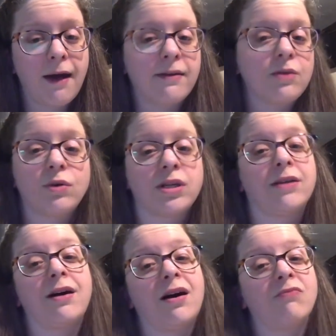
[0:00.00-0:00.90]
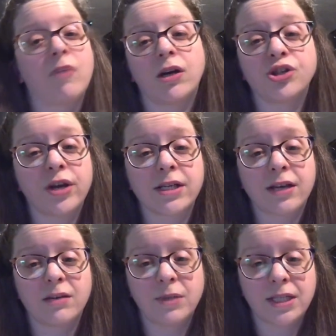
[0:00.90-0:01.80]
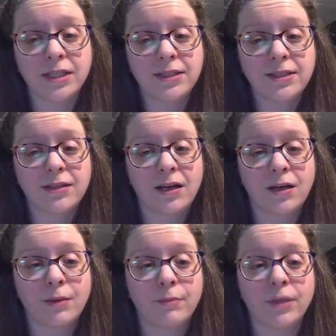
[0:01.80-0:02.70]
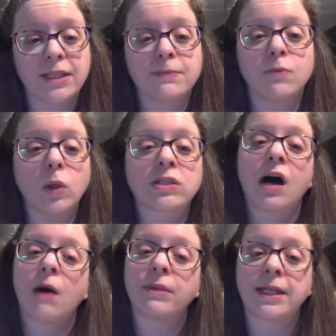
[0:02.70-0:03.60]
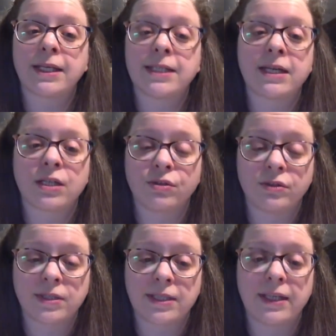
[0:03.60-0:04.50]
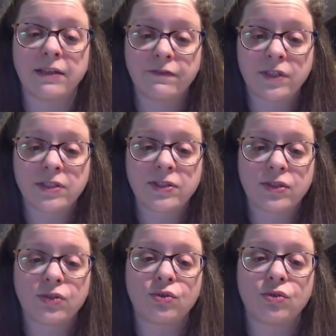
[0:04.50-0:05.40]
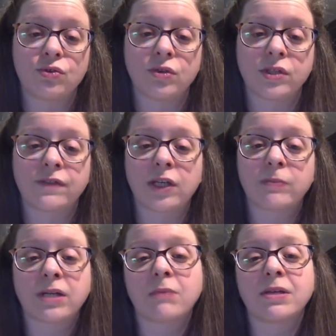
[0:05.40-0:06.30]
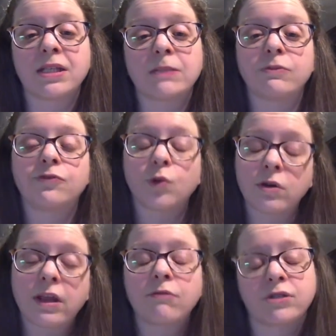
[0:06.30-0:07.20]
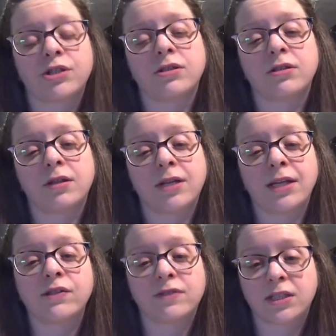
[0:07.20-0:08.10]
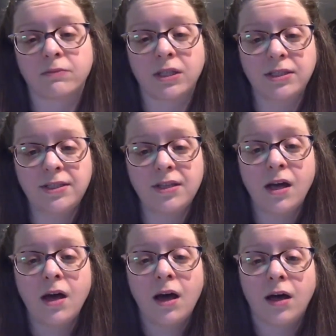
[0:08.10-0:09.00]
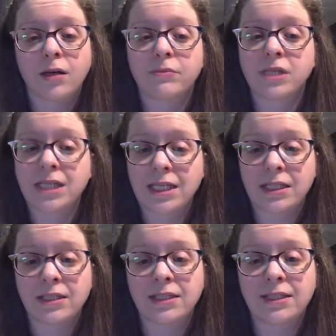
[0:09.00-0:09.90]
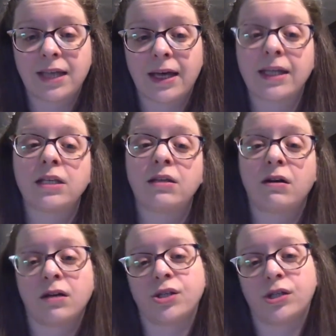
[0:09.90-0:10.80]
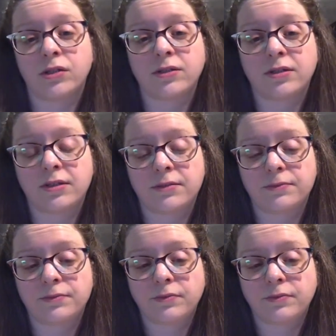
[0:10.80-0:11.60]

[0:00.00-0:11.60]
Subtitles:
Anyone can have monogenic diabetes, but is most commonly diagnosed in infants who develop diabetes before they reach the age of 6 months, teens, and young adults.